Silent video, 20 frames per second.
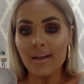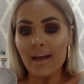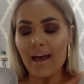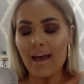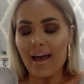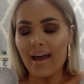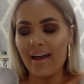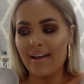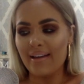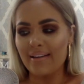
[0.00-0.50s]

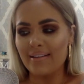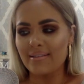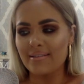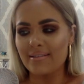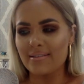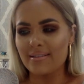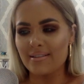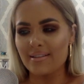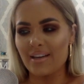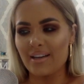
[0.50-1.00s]
And
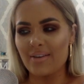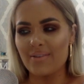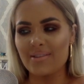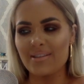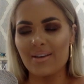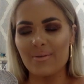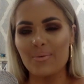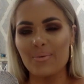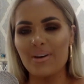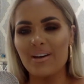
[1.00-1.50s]
I was
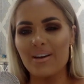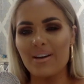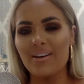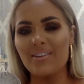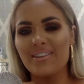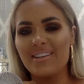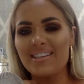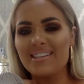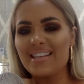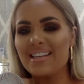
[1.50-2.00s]
like, well,
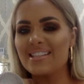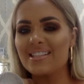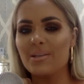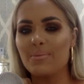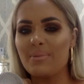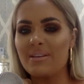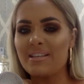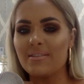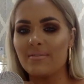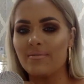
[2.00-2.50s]
this has to
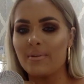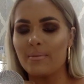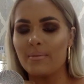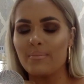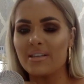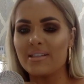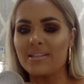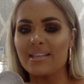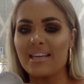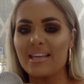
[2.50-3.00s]
be something
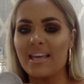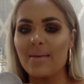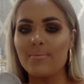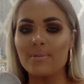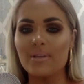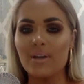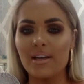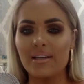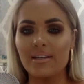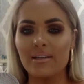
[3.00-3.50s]
because it keeps
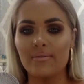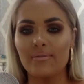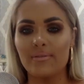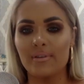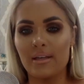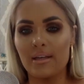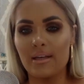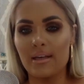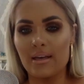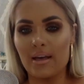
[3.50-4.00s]
kind of
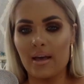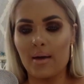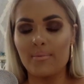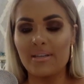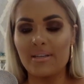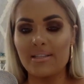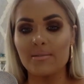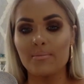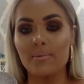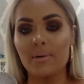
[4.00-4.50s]

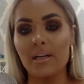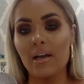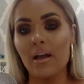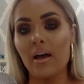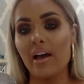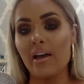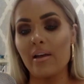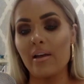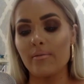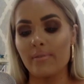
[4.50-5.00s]
coming into my
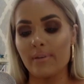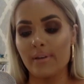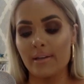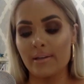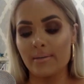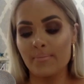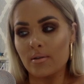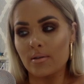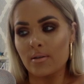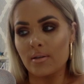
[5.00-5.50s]
life.
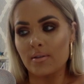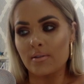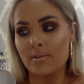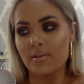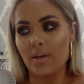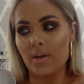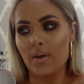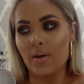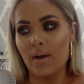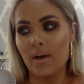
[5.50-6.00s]
And
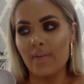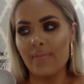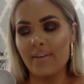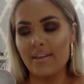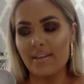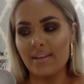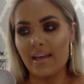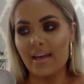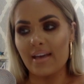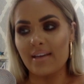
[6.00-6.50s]
so I
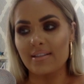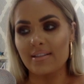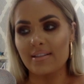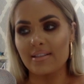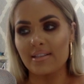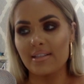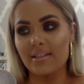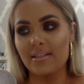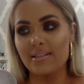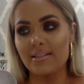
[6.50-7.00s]
think the
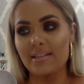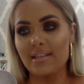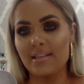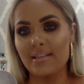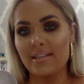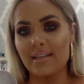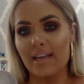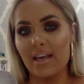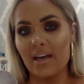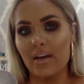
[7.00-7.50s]
accident did
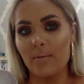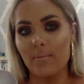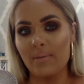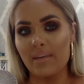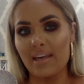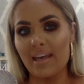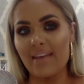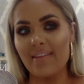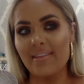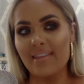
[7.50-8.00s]
help me
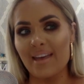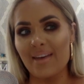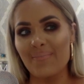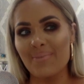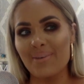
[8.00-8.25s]
get there.